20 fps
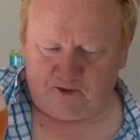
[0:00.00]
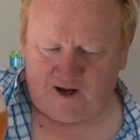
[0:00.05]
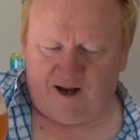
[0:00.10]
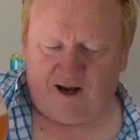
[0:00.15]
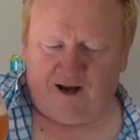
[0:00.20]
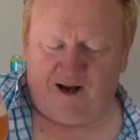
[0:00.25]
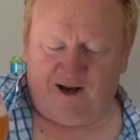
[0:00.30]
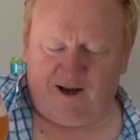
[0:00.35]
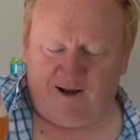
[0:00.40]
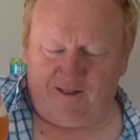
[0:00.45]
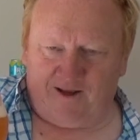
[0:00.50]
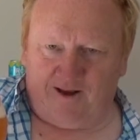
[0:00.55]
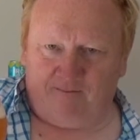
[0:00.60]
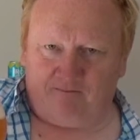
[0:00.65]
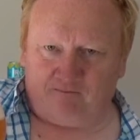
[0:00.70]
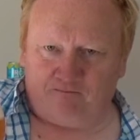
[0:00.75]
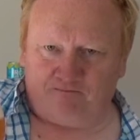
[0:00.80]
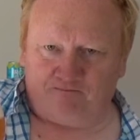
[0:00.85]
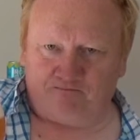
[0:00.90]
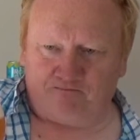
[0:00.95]
I like that.
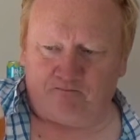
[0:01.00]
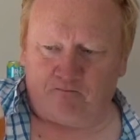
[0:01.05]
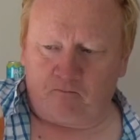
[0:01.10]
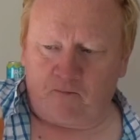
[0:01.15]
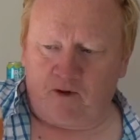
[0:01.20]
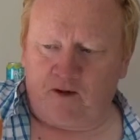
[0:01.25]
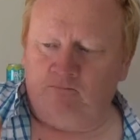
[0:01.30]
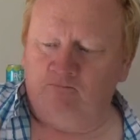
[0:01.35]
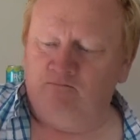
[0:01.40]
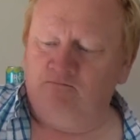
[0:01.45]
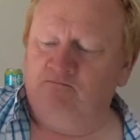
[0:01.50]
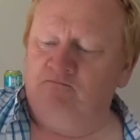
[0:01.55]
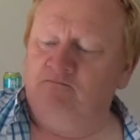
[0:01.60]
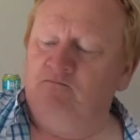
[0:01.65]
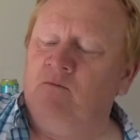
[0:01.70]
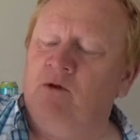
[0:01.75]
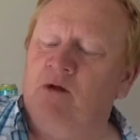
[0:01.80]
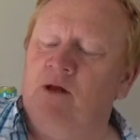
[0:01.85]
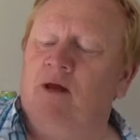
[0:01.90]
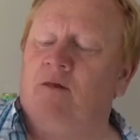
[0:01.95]

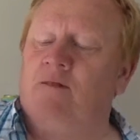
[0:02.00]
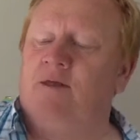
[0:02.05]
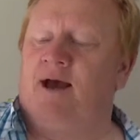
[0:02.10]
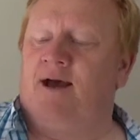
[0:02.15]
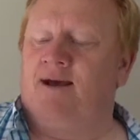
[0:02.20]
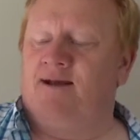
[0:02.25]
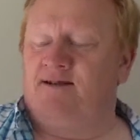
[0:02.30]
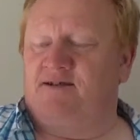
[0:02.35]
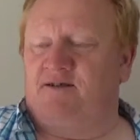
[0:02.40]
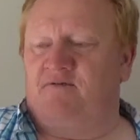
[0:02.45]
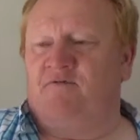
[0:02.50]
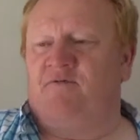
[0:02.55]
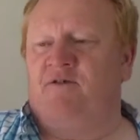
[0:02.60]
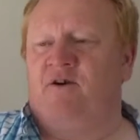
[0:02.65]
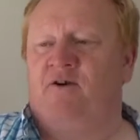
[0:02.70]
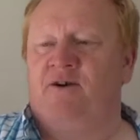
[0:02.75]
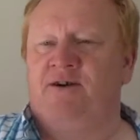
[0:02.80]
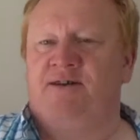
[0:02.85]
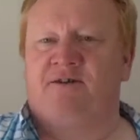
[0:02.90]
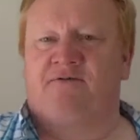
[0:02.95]
That is a
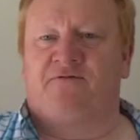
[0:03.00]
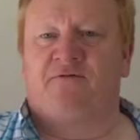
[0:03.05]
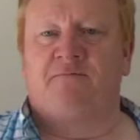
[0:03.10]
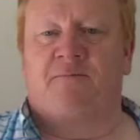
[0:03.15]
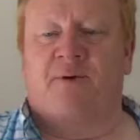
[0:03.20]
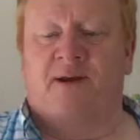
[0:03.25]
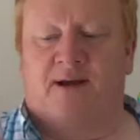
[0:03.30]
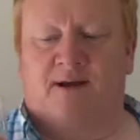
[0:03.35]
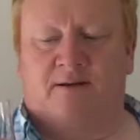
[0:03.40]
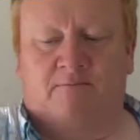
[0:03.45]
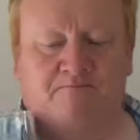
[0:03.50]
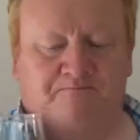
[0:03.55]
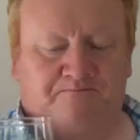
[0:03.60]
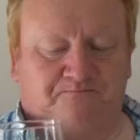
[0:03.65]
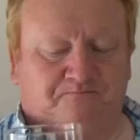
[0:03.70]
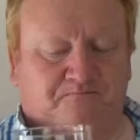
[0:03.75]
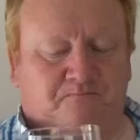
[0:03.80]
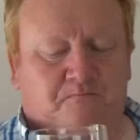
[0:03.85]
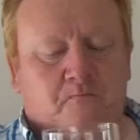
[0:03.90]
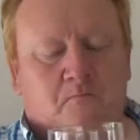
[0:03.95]
very different beer,
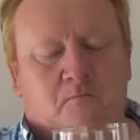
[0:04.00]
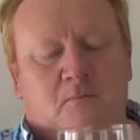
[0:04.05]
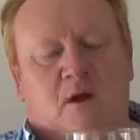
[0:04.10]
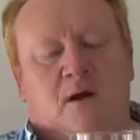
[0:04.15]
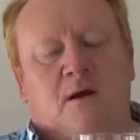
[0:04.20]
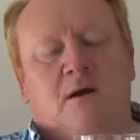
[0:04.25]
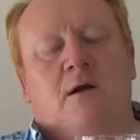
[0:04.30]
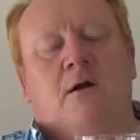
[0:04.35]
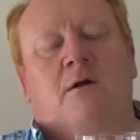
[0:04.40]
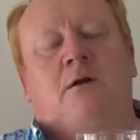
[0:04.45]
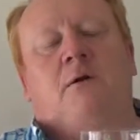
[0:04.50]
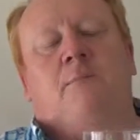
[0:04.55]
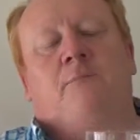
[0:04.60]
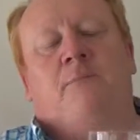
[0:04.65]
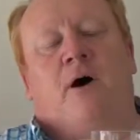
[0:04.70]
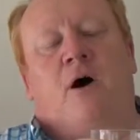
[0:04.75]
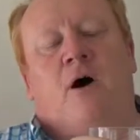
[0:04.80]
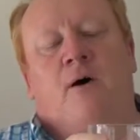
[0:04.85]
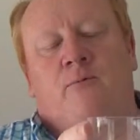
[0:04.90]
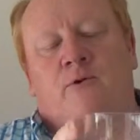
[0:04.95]

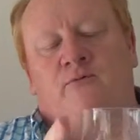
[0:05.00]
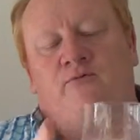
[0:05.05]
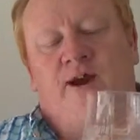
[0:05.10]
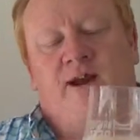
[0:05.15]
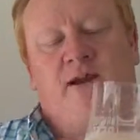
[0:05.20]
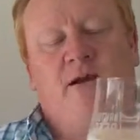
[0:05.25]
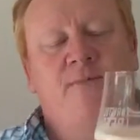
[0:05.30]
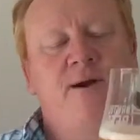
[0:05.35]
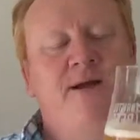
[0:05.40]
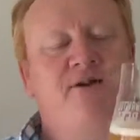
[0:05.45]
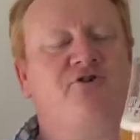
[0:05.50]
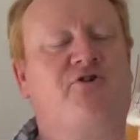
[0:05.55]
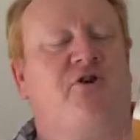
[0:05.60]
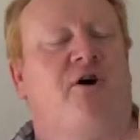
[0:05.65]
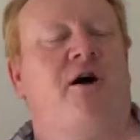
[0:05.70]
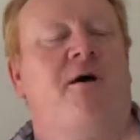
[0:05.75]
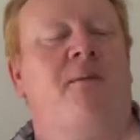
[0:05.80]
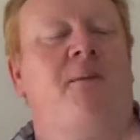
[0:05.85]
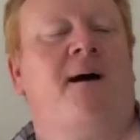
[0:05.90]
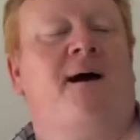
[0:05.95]
but I would recommend
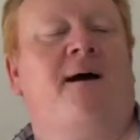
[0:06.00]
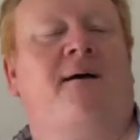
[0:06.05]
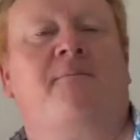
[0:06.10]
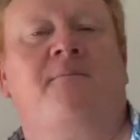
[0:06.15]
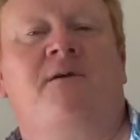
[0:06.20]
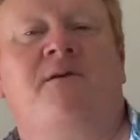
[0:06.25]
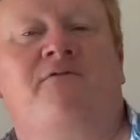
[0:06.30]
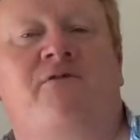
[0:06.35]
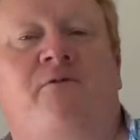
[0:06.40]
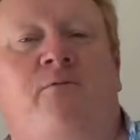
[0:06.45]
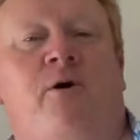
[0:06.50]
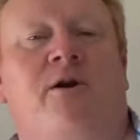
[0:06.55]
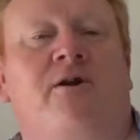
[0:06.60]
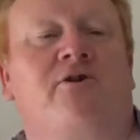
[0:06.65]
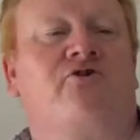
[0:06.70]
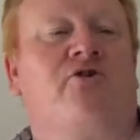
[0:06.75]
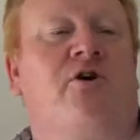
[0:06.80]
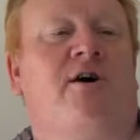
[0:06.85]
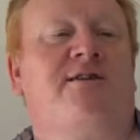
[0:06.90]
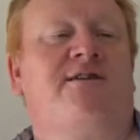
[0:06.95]
trying that. If you want
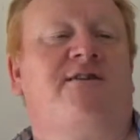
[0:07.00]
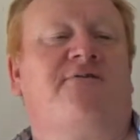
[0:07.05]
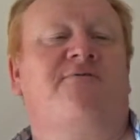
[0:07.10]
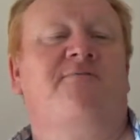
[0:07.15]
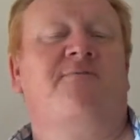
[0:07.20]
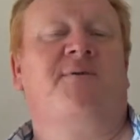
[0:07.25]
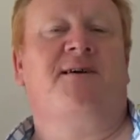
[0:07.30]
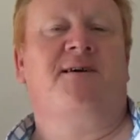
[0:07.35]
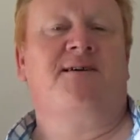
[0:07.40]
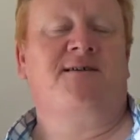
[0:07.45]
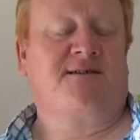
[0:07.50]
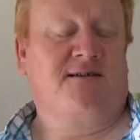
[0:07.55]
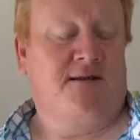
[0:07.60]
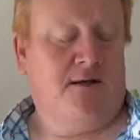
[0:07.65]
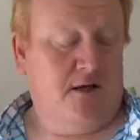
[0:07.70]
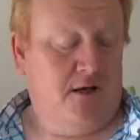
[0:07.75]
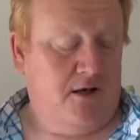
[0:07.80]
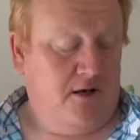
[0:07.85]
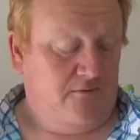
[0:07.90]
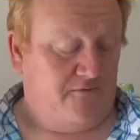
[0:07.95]
to try different beers,
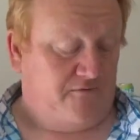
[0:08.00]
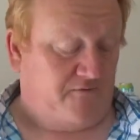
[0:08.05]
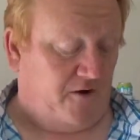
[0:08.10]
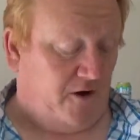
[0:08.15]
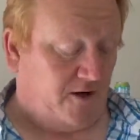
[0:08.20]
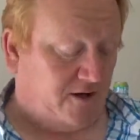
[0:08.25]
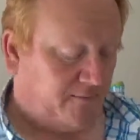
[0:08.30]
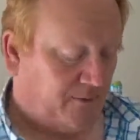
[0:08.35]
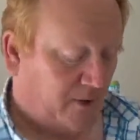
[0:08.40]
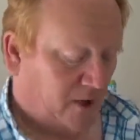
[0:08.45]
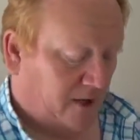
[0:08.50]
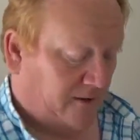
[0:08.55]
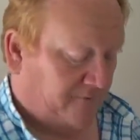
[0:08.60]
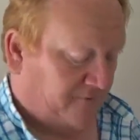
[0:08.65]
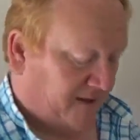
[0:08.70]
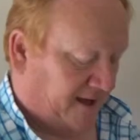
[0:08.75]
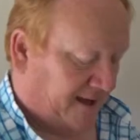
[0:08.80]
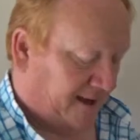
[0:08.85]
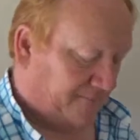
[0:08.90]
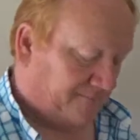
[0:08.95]
find a bottle of
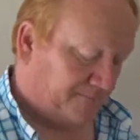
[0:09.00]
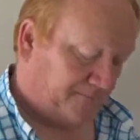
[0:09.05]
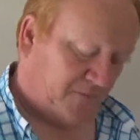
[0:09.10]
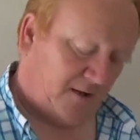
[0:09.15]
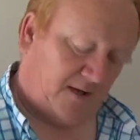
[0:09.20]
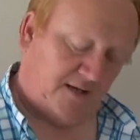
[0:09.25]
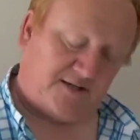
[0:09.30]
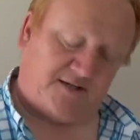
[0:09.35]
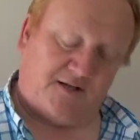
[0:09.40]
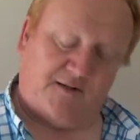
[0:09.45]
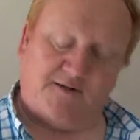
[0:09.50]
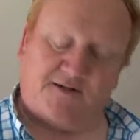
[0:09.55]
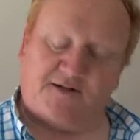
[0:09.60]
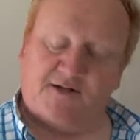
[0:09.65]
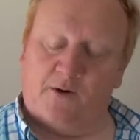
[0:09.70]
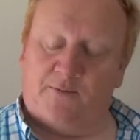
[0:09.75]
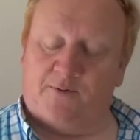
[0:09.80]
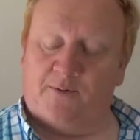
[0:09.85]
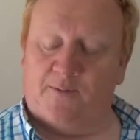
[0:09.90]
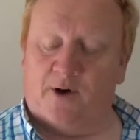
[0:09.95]
that. It's in the
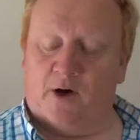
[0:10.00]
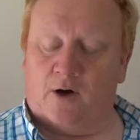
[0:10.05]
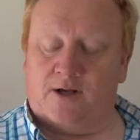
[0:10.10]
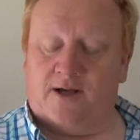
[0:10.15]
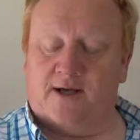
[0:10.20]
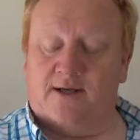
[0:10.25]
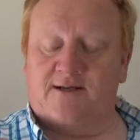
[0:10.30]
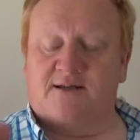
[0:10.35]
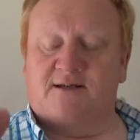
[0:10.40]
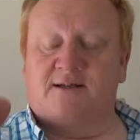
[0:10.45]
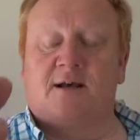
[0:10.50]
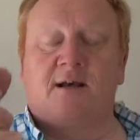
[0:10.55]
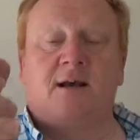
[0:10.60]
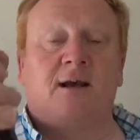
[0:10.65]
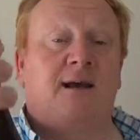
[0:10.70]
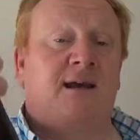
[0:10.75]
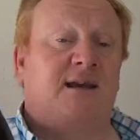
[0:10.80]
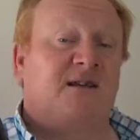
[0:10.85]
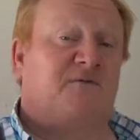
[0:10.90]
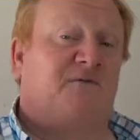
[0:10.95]
supermarkets.
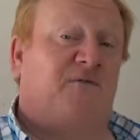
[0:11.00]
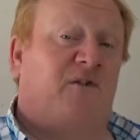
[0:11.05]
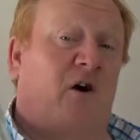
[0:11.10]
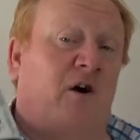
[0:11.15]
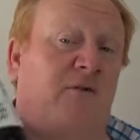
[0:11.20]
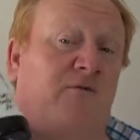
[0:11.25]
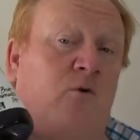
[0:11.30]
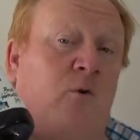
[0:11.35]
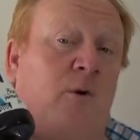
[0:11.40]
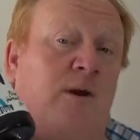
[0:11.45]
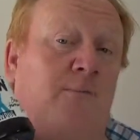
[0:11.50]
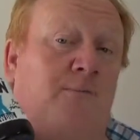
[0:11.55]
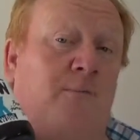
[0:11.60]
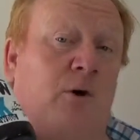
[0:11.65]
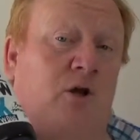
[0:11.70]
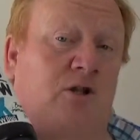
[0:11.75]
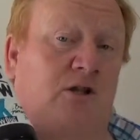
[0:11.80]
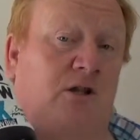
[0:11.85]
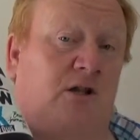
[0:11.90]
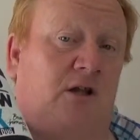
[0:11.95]
It's £5 a
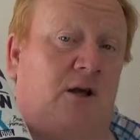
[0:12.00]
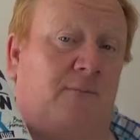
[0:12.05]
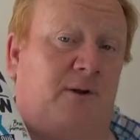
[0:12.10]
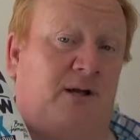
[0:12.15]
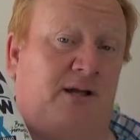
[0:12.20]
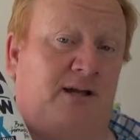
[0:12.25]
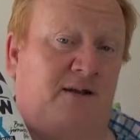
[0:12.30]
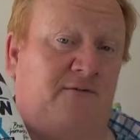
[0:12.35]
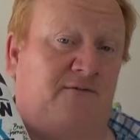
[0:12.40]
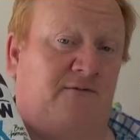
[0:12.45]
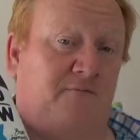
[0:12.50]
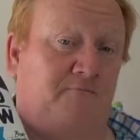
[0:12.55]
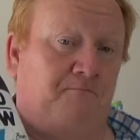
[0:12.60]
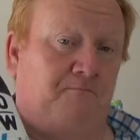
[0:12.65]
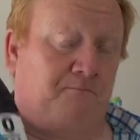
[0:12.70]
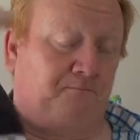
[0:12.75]
bottle, I believe.